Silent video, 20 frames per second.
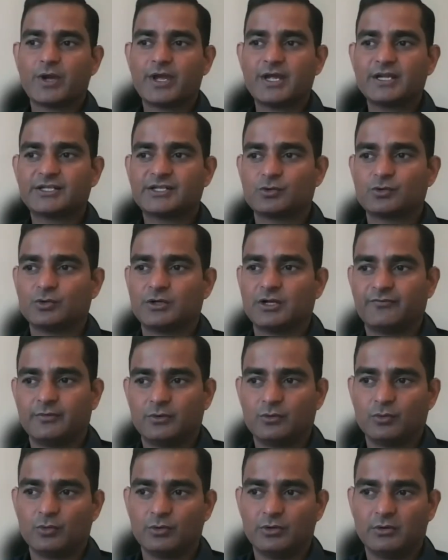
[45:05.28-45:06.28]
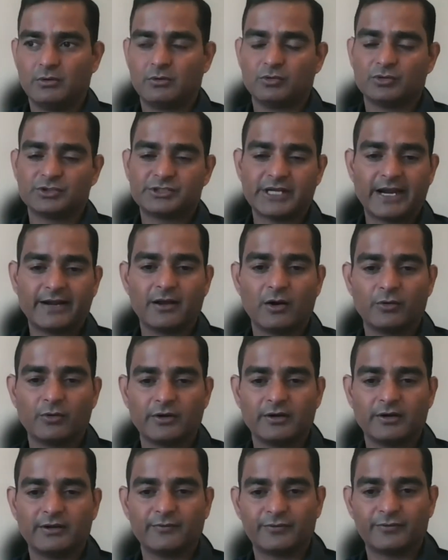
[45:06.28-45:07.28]
ways to stand out
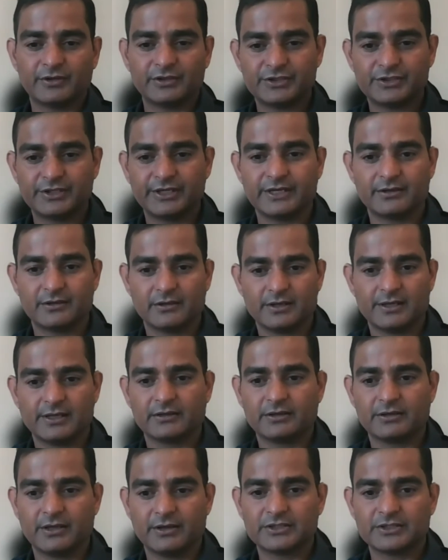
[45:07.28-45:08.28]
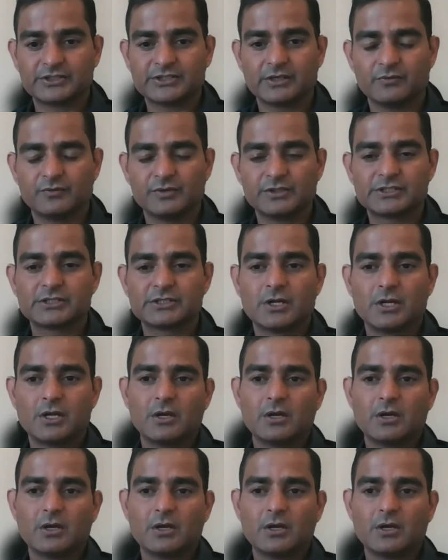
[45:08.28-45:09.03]
and differentiate a healthcare service.